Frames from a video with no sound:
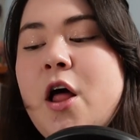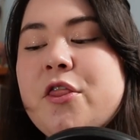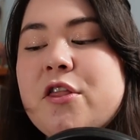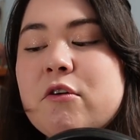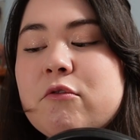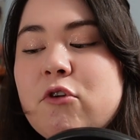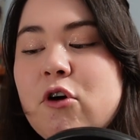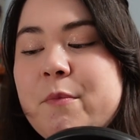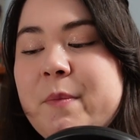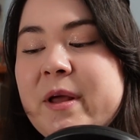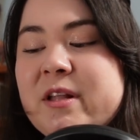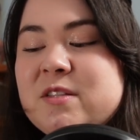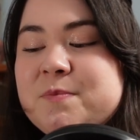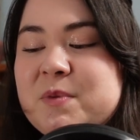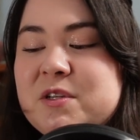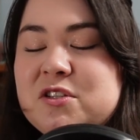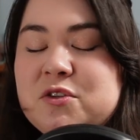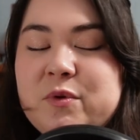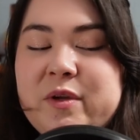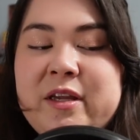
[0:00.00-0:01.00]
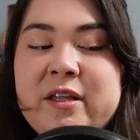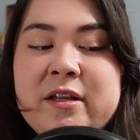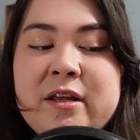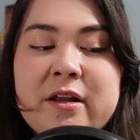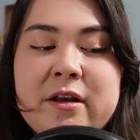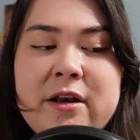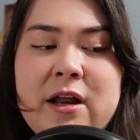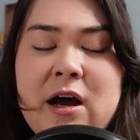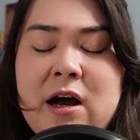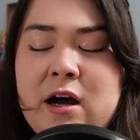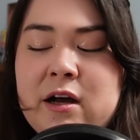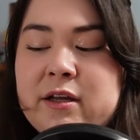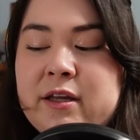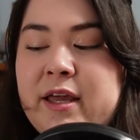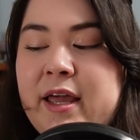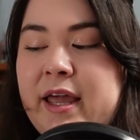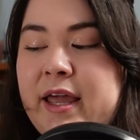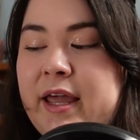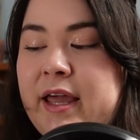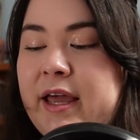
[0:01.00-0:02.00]
The romance between
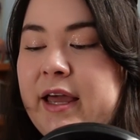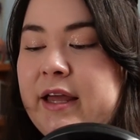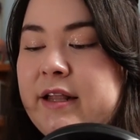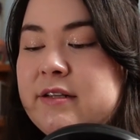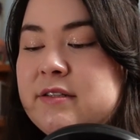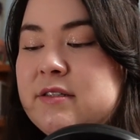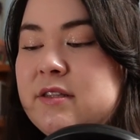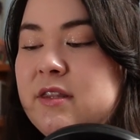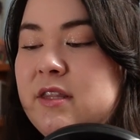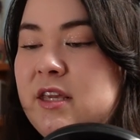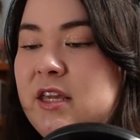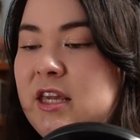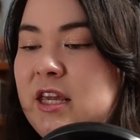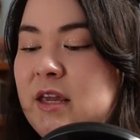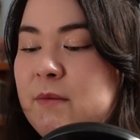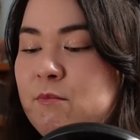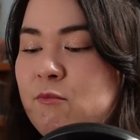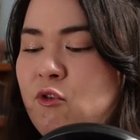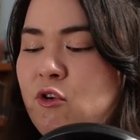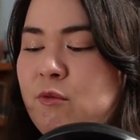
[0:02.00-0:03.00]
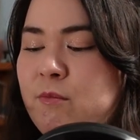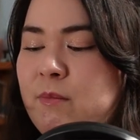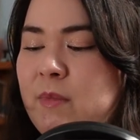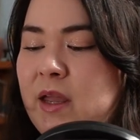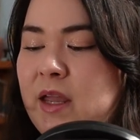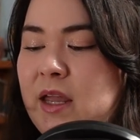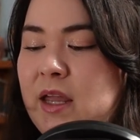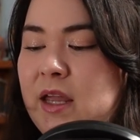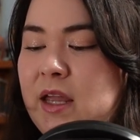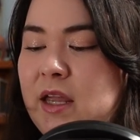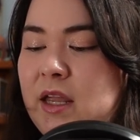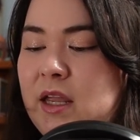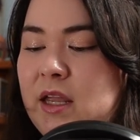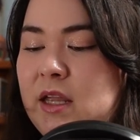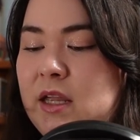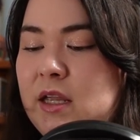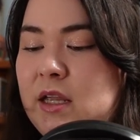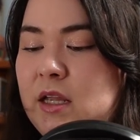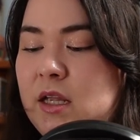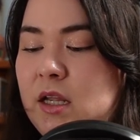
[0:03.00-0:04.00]
Dong and the
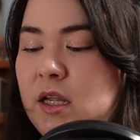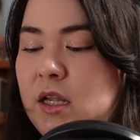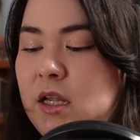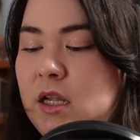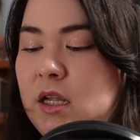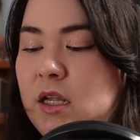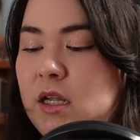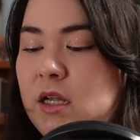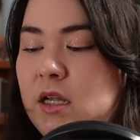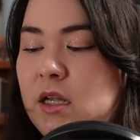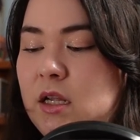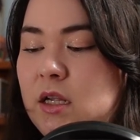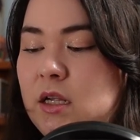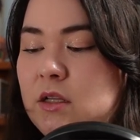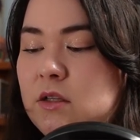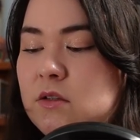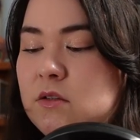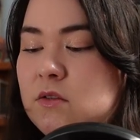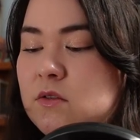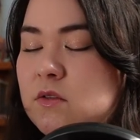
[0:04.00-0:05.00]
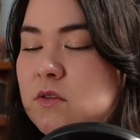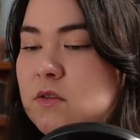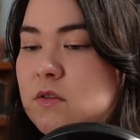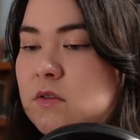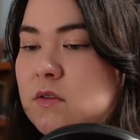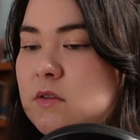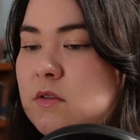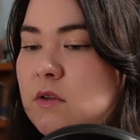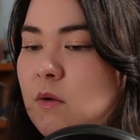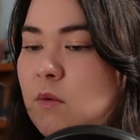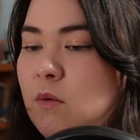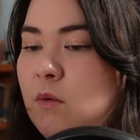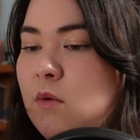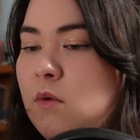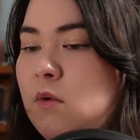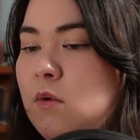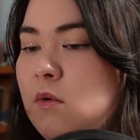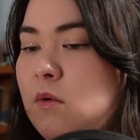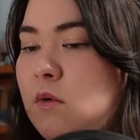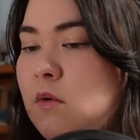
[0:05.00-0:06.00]
mermaids
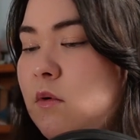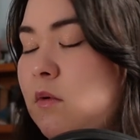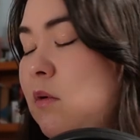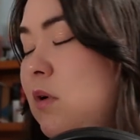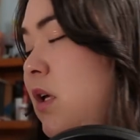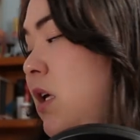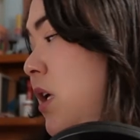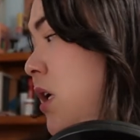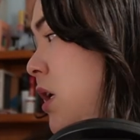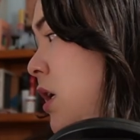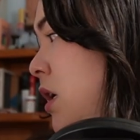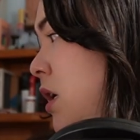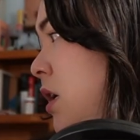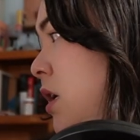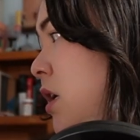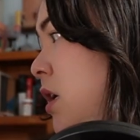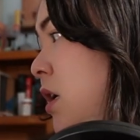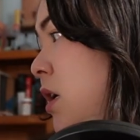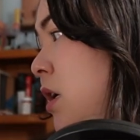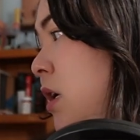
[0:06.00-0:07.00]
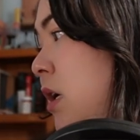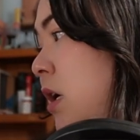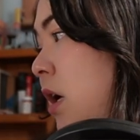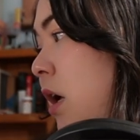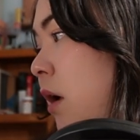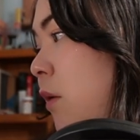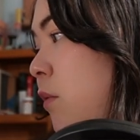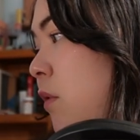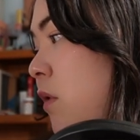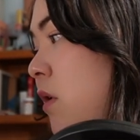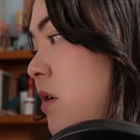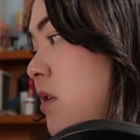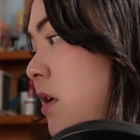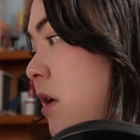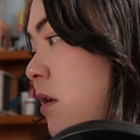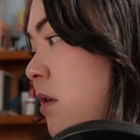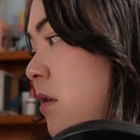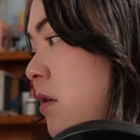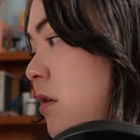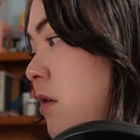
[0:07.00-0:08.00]
Sohi. I wrote it
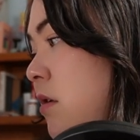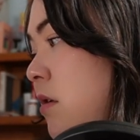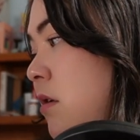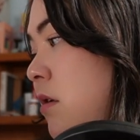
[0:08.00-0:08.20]
down.